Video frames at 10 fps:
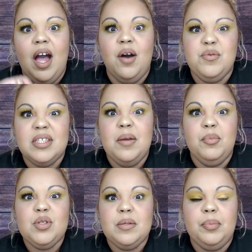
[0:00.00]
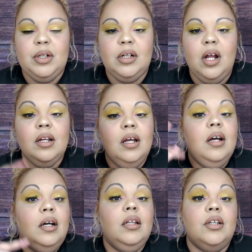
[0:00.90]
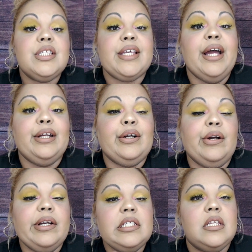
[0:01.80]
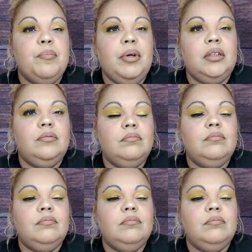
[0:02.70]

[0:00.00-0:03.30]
I was able to put it on. It looks kind of crazy, but